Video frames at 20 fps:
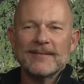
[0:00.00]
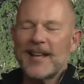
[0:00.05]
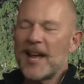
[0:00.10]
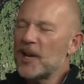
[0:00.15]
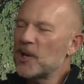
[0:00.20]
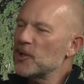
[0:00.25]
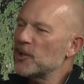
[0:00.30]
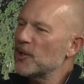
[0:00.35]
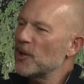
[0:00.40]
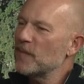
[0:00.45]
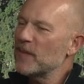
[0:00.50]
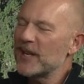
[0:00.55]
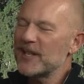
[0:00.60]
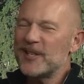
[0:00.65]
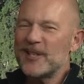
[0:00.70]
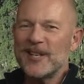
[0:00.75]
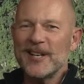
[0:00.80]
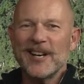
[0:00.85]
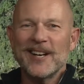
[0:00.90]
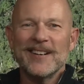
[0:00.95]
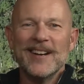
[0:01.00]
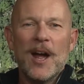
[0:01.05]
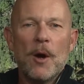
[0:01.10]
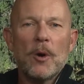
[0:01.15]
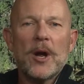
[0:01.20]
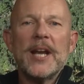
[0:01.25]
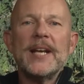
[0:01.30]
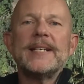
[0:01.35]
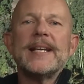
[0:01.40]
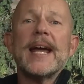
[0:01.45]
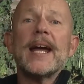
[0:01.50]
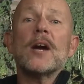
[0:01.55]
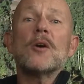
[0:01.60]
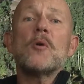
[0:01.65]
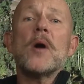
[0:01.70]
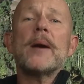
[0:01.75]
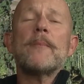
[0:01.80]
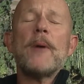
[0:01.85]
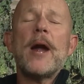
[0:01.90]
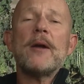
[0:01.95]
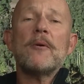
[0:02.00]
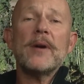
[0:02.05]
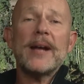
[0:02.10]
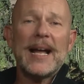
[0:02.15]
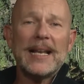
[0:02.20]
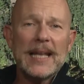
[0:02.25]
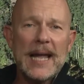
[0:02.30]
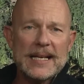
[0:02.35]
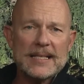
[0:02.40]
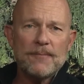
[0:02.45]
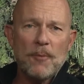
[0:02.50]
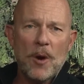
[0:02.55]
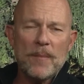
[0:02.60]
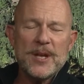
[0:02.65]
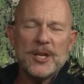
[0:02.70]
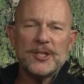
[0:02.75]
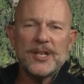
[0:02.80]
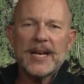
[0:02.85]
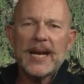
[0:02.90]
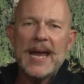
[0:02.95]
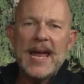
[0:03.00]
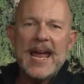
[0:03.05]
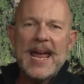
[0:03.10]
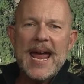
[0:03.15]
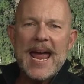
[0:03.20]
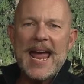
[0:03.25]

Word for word: Thank you so much, dear. We're going to take a quick break. We got lots more music.